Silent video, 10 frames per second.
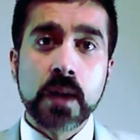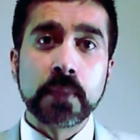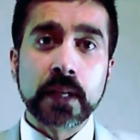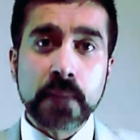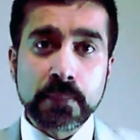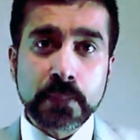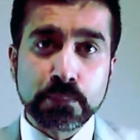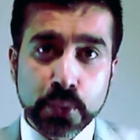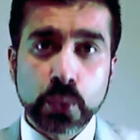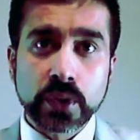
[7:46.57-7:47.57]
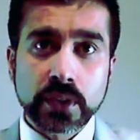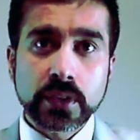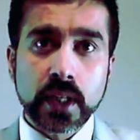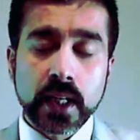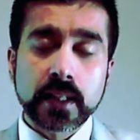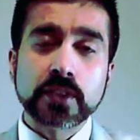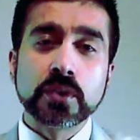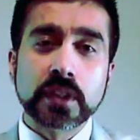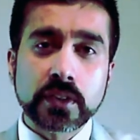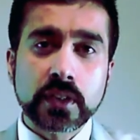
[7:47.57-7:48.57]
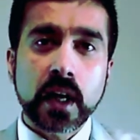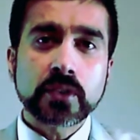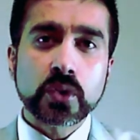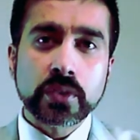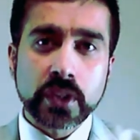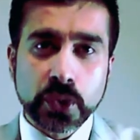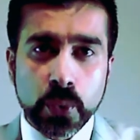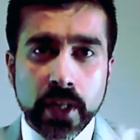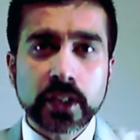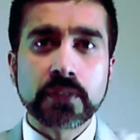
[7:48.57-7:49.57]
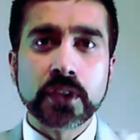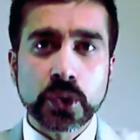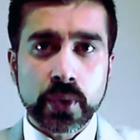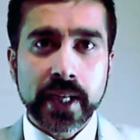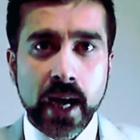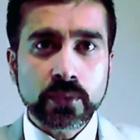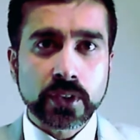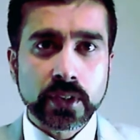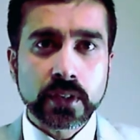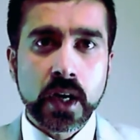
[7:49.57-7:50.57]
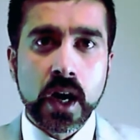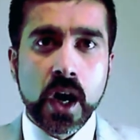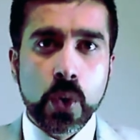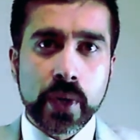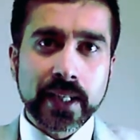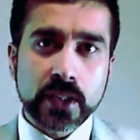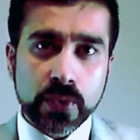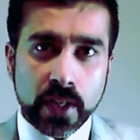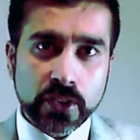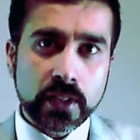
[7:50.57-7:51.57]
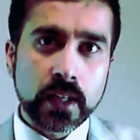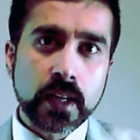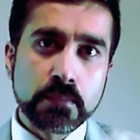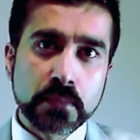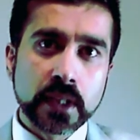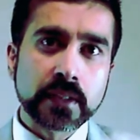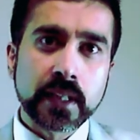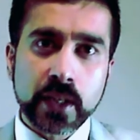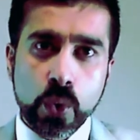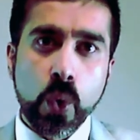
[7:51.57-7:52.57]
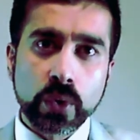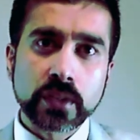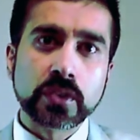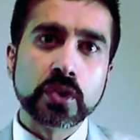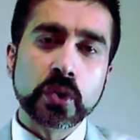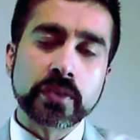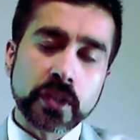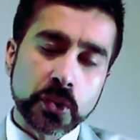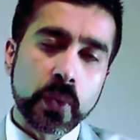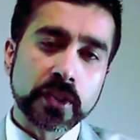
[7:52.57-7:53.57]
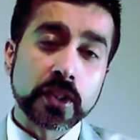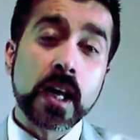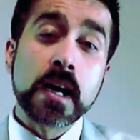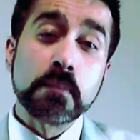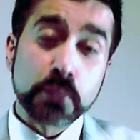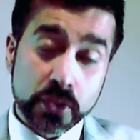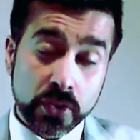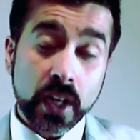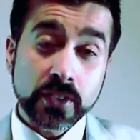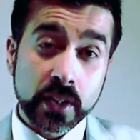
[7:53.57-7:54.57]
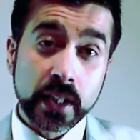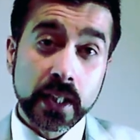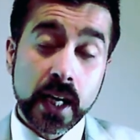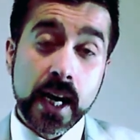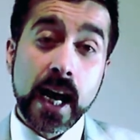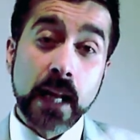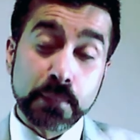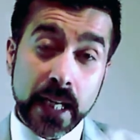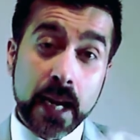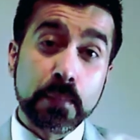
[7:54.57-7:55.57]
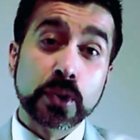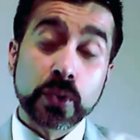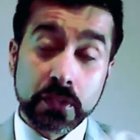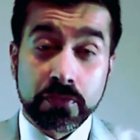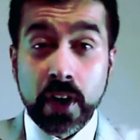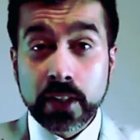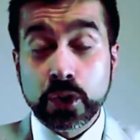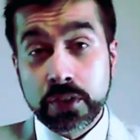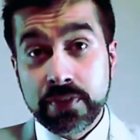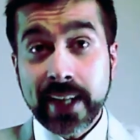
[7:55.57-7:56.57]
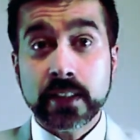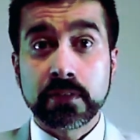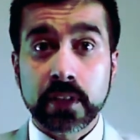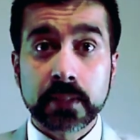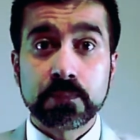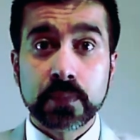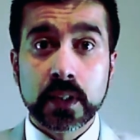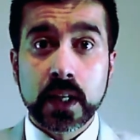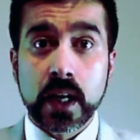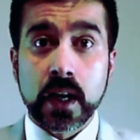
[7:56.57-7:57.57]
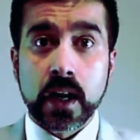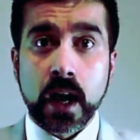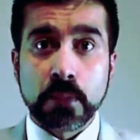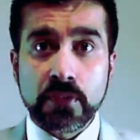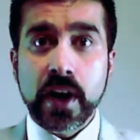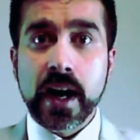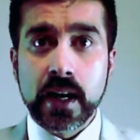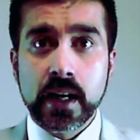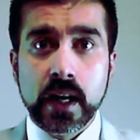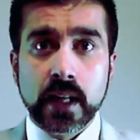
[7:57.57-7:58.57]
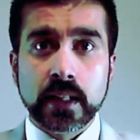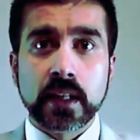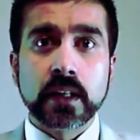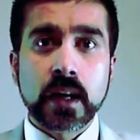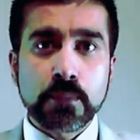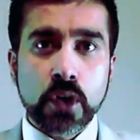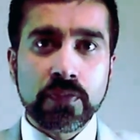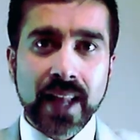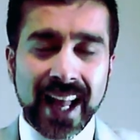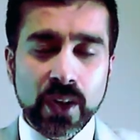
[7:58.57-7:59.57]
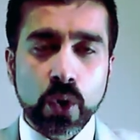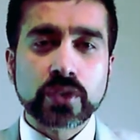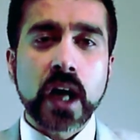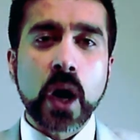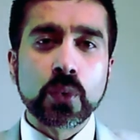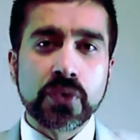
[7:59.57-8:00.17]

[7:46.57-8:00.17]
but it may be prudent that you discuss your situation with your accountant, who can crunch the numbers in accordance to your situation precisely and be able to advise you effectively. I'm aware that there are a number of landlords out